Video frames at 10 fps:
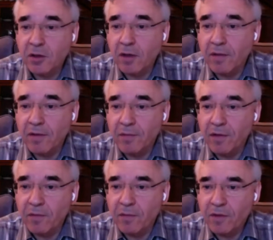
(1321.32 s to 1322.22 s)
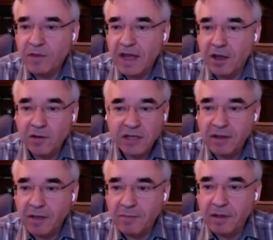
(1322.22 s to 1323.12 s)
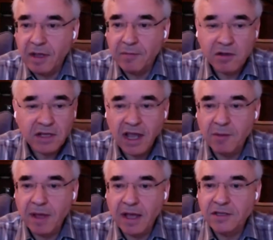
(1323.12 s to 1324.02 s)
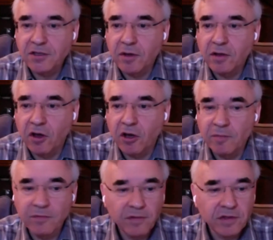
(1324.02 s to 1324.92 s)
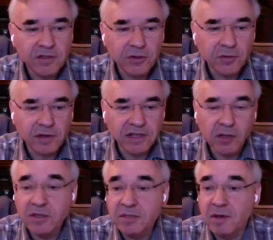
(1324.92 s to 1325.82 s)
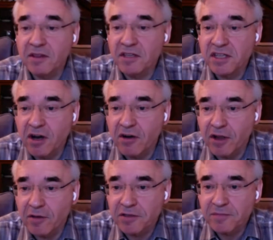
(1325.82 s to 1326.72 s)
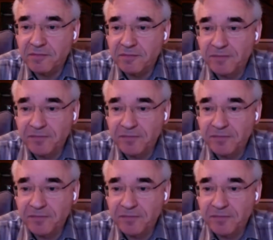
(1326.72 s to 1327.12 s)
So with that note, I'm going to hand back to Colm to deal with some other scenarios.